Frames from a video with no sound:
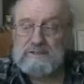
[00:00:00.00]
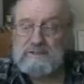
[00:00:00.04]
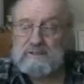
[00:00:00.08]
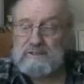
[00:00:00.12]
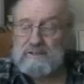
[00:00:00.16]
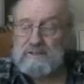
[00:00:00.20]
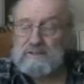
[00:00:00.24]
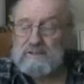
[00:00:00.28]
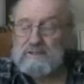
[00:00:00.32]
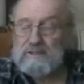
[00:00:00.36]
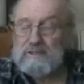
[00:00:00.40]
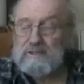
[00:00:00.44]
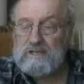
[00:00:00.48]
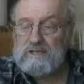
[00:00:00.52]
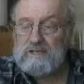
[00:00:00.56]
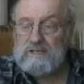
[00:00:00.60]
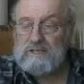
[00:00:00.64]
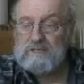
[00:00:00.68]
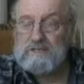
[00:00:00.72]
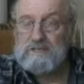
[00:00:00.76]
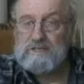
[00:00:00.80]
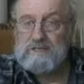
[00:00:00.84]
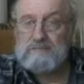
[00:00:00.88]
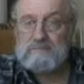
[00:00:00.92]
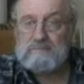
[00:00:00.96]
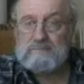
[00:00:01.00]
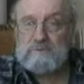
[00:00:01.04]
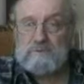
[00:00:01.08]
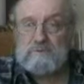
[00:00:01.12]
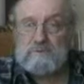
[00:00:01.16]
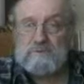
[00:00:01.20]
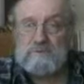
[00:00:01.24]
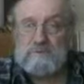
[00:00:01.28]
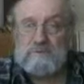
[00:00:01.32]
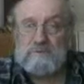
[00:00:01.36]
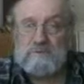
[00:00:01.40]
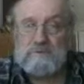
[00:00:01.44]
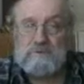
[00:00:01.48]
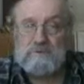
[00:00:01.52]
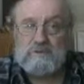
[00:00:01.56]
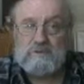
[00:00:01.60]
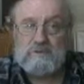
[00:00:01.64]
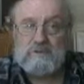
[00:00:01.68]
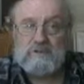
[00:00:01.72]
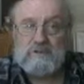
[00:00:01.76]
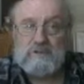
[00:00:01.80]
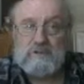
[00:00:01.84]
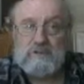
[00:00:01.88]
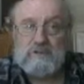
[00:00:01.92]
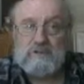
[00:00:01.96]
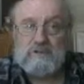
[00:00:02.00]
are connected somewhat with the World Trade